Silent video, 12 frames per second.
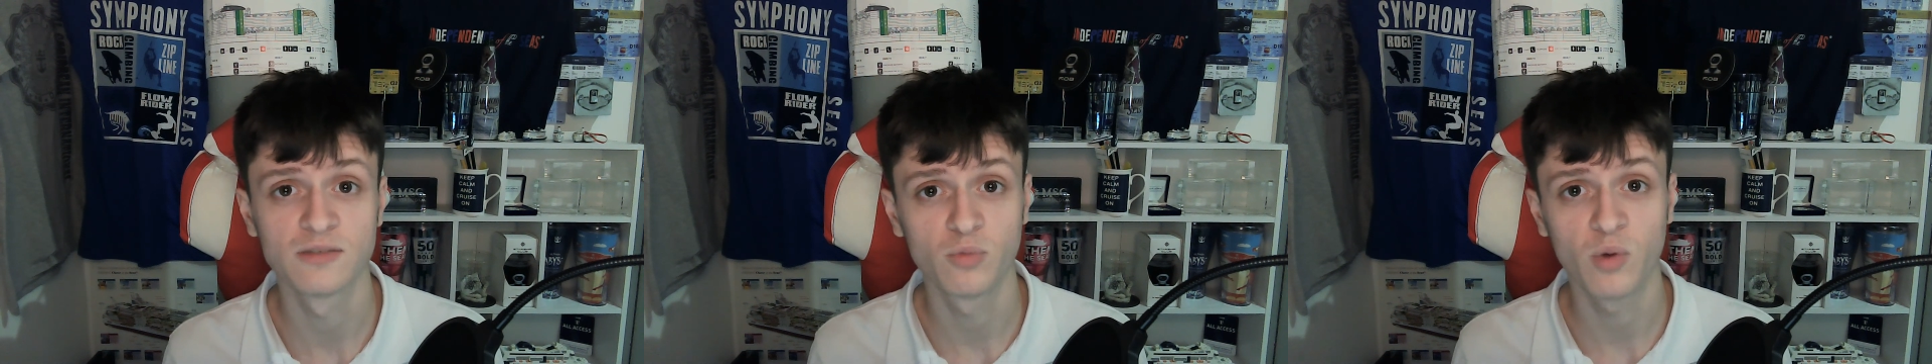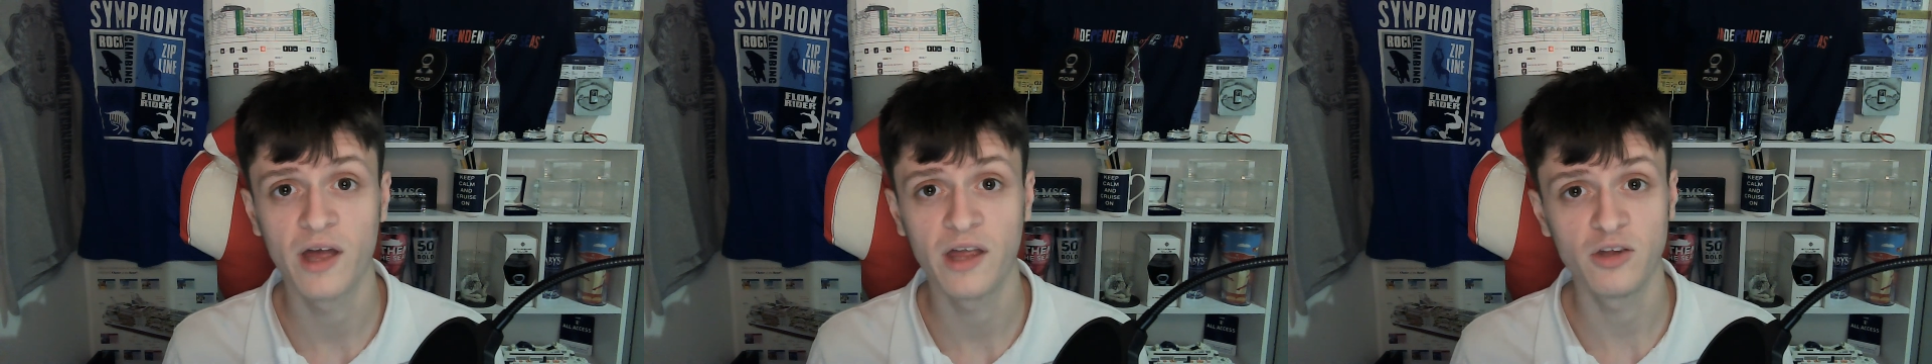
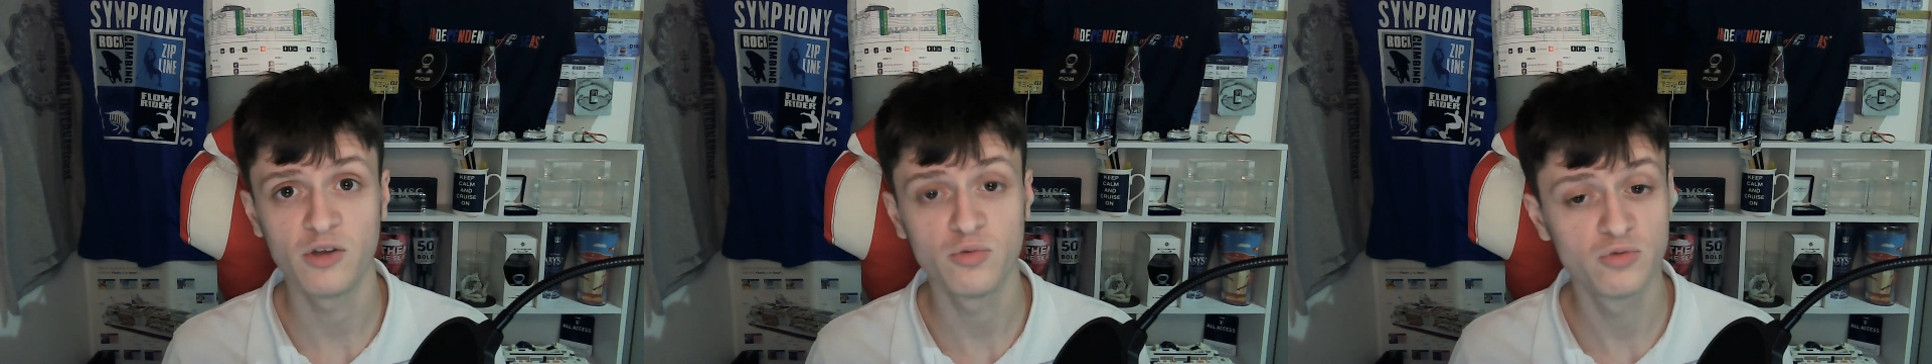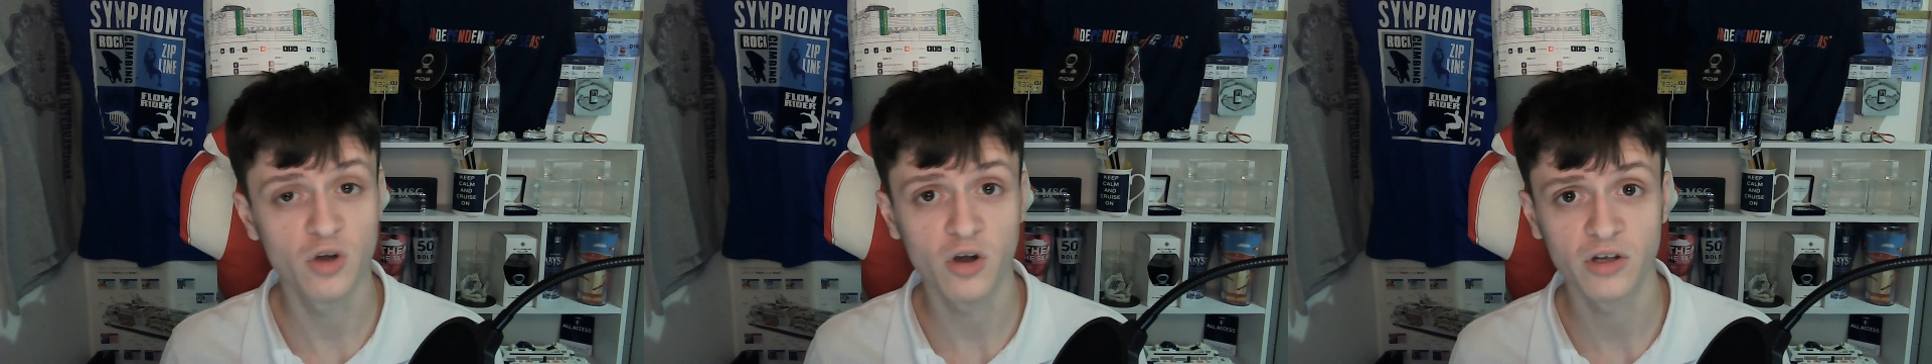where you
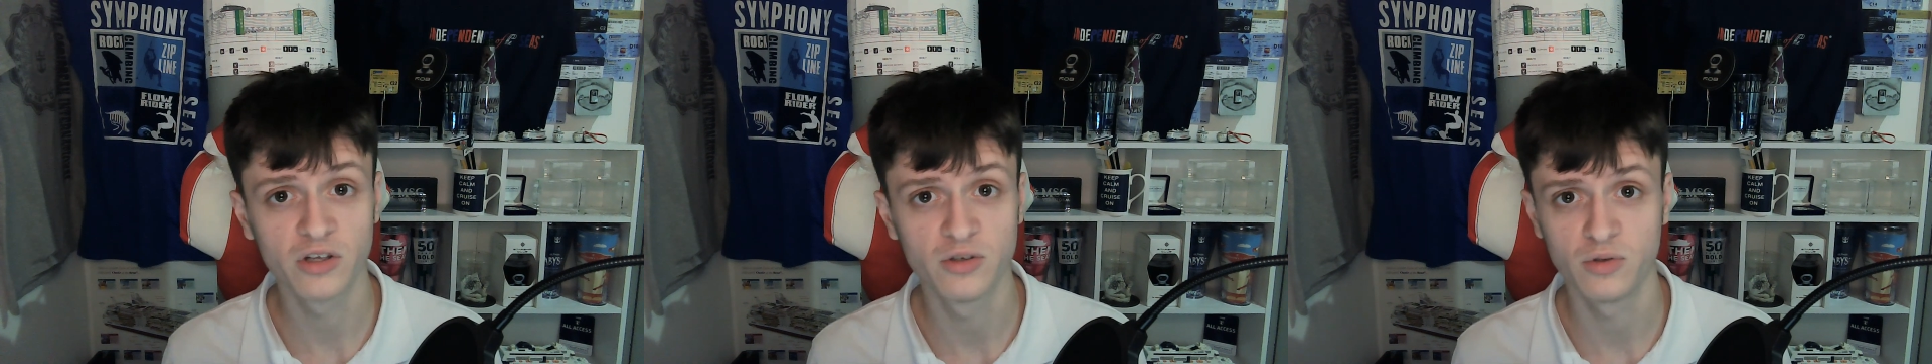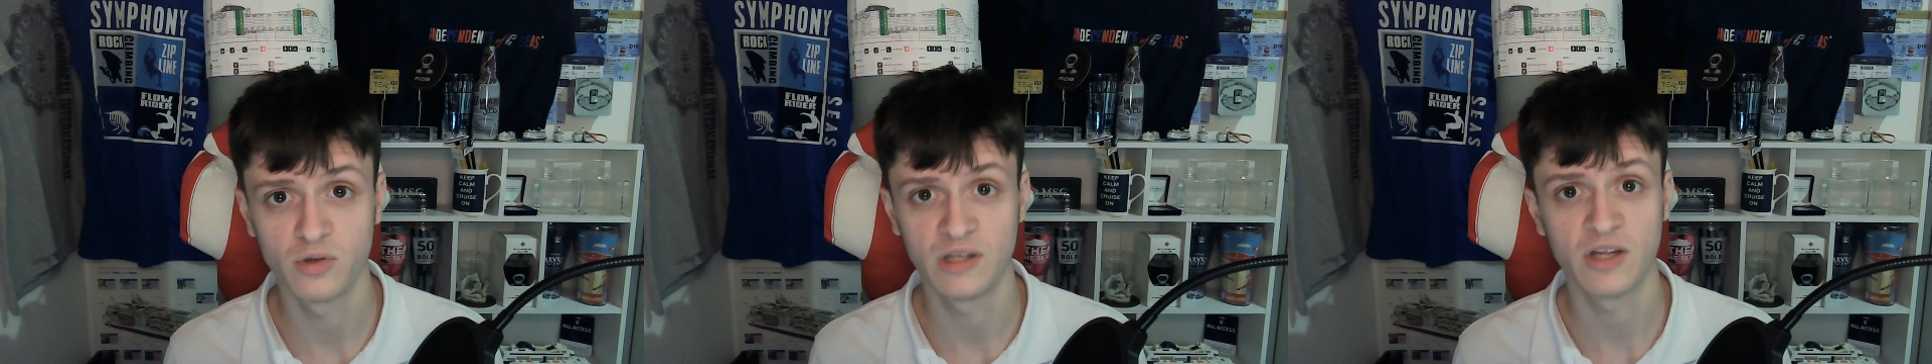dock,
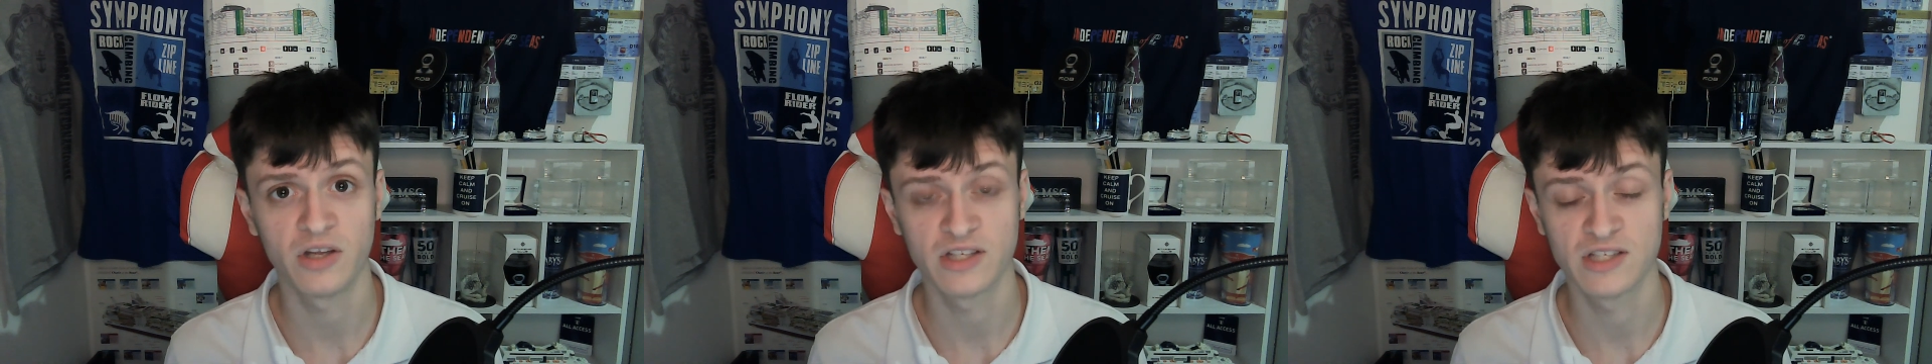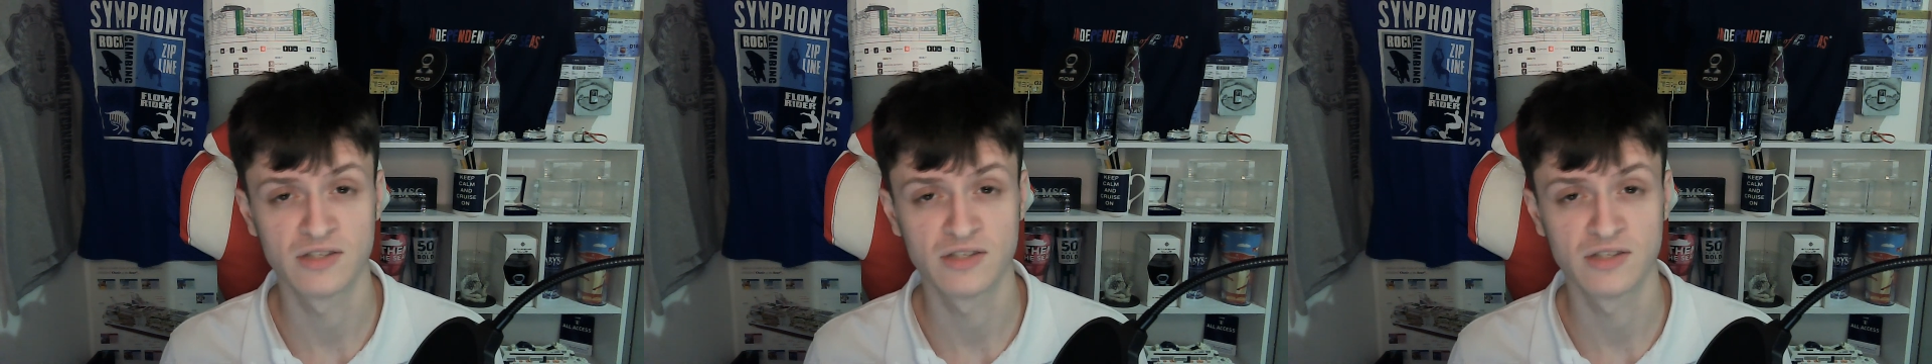you're in like this